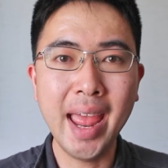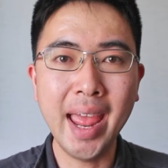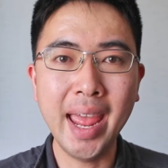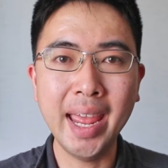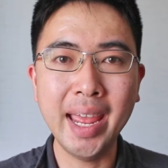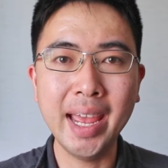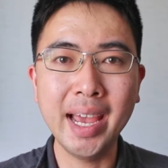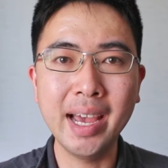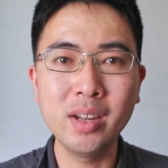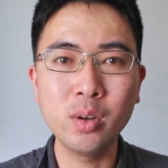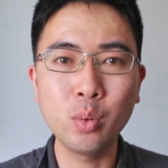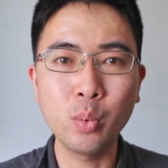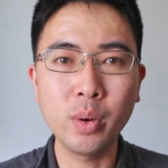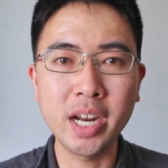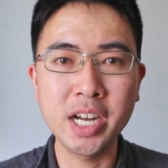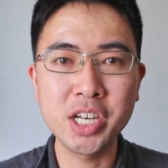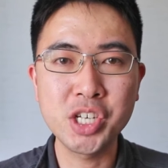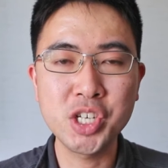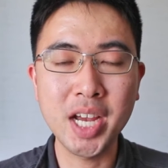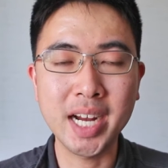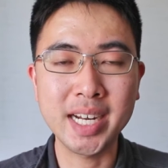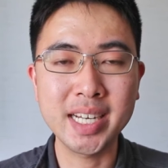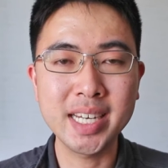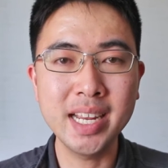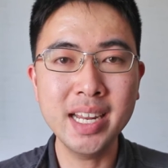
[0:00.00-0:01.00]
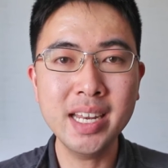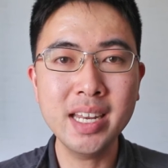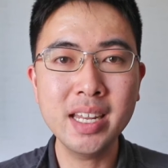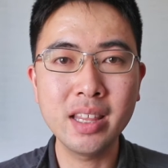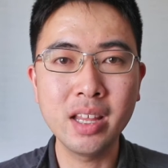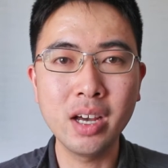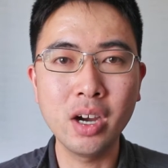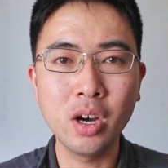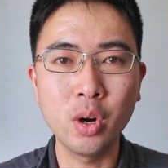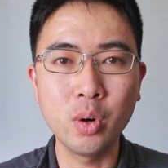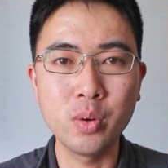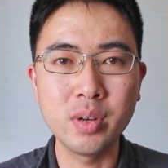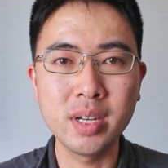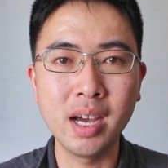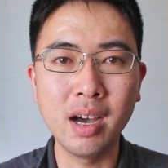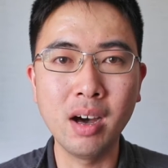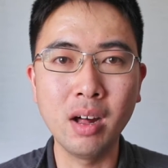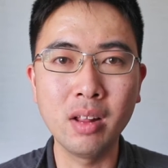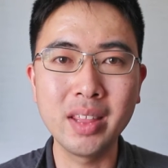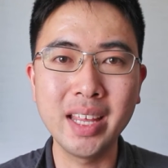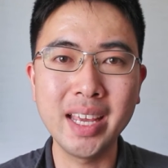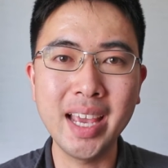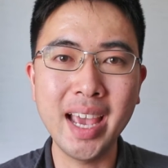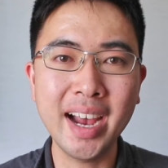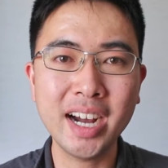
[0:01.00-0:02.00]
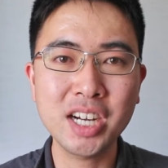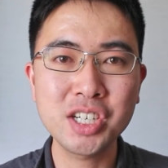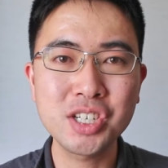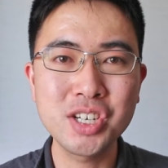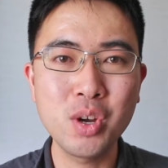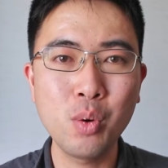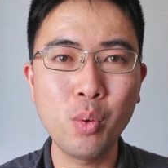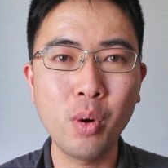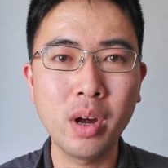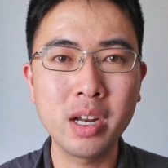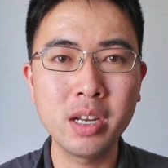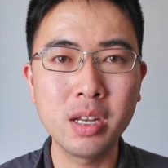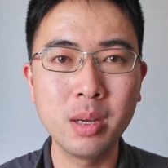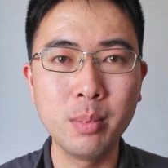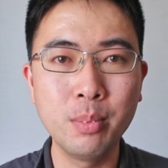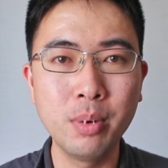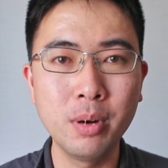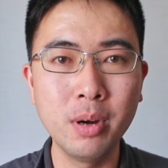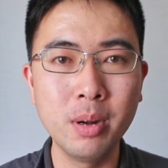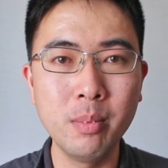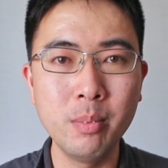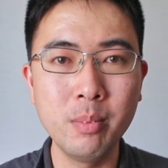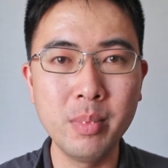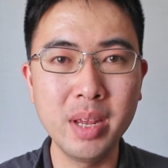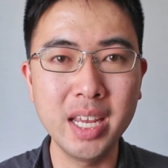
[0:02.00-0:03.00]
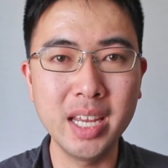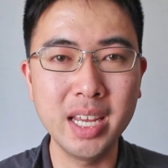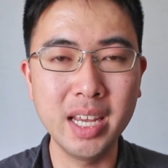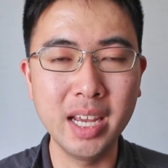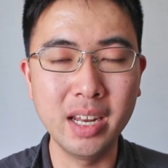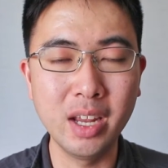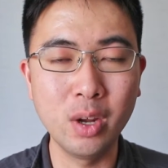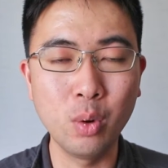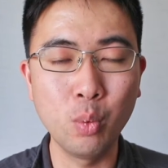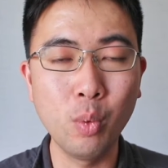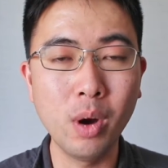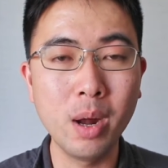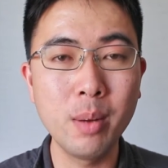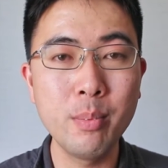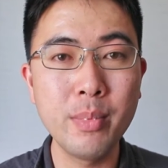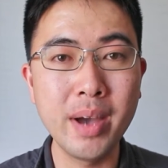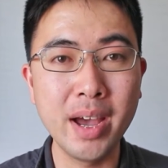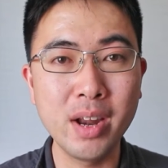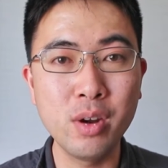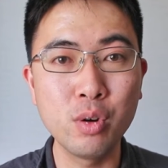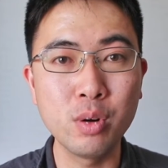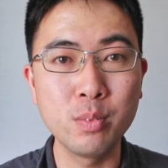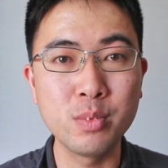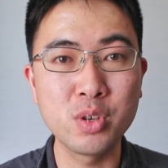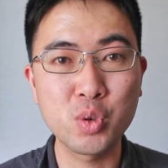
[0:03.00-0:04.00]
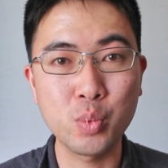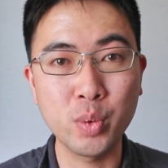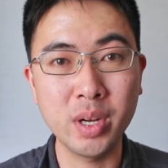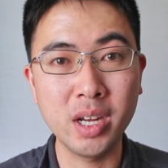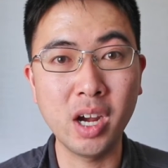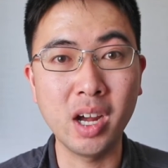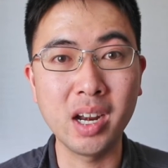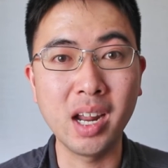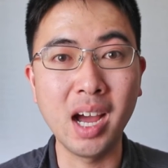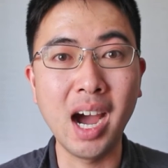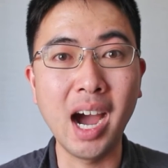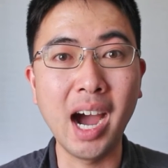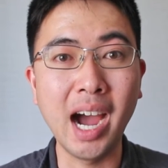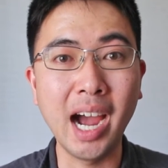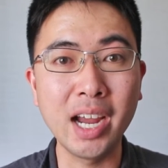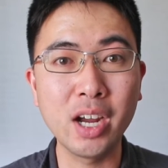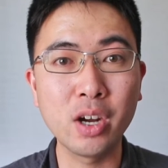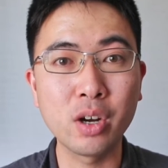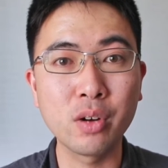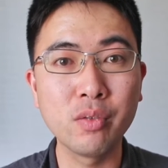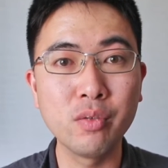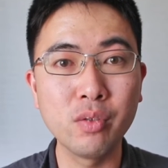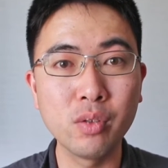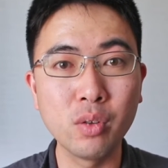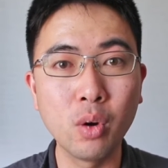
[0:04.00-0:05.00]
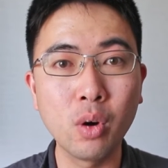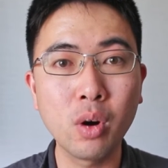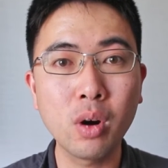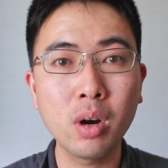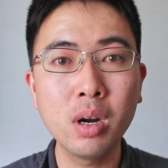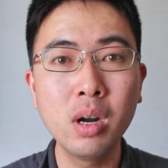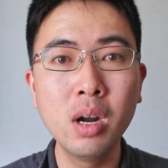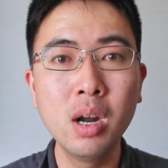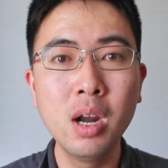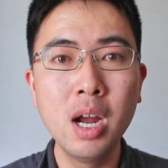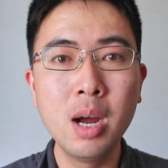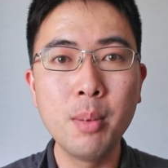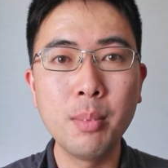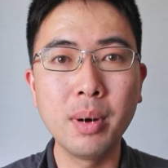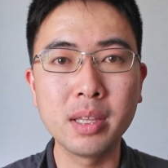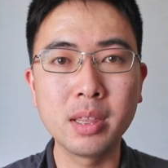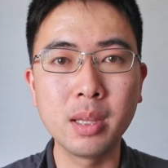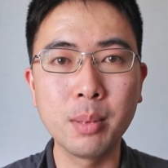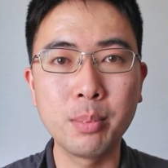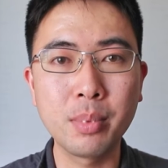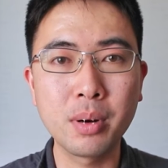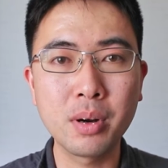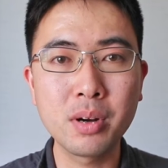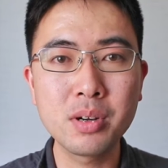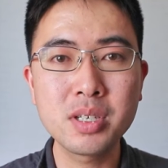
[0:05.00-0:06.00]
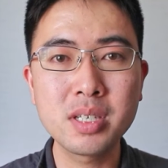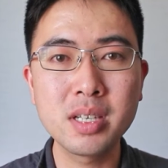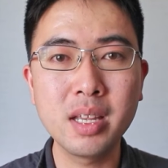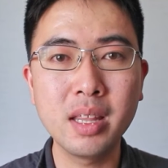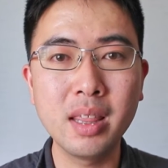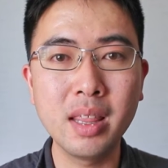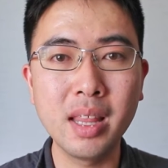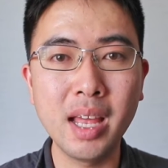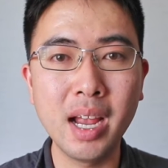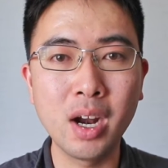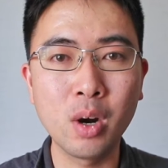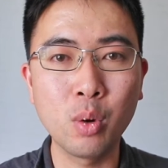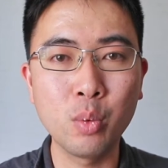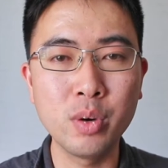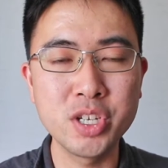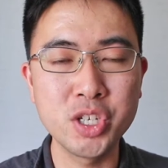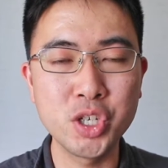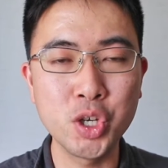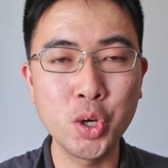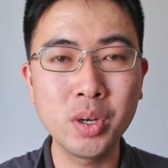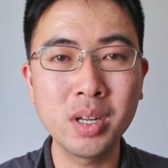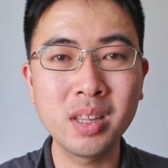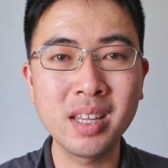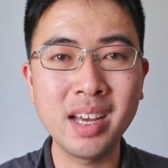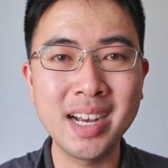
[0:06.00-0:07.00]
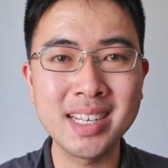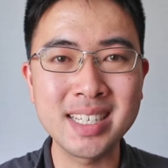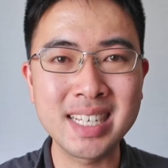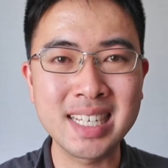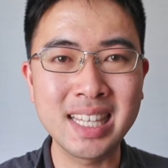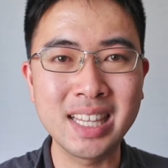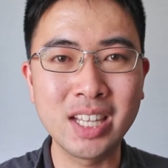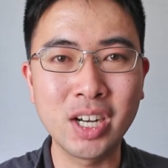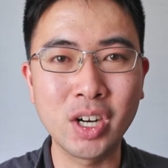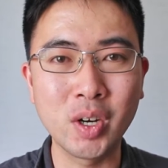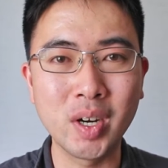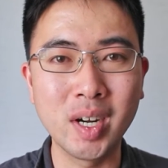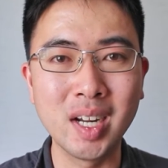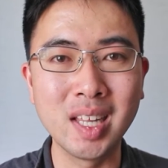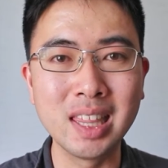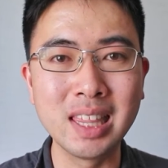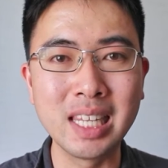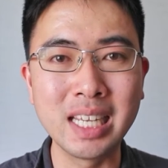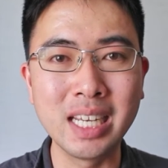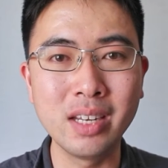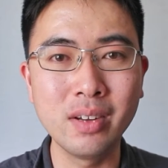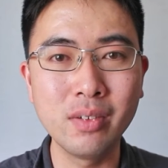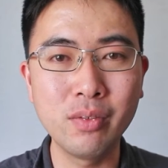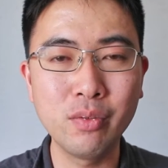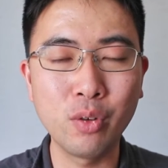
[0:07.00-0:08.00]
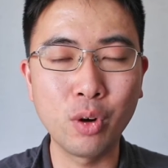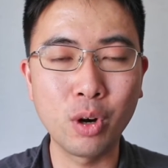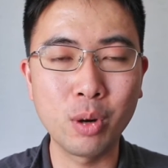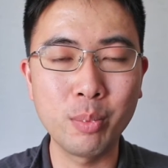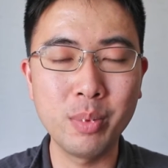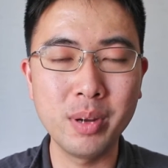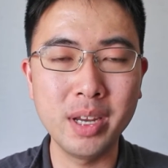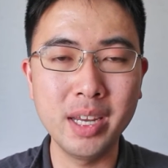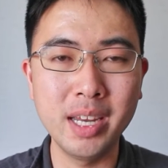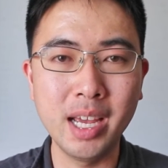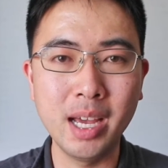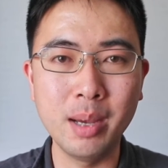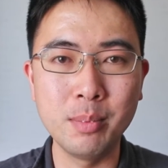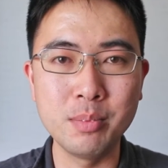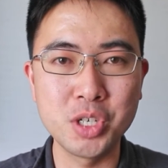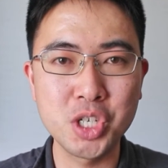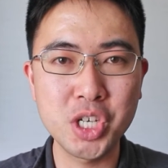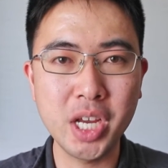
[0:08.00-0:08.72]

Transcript: and when I checked into the hotel, they actually wanted to put me in a one-bedroom suite on a higher floor, but the person there was utilizing their elite 4 p.m.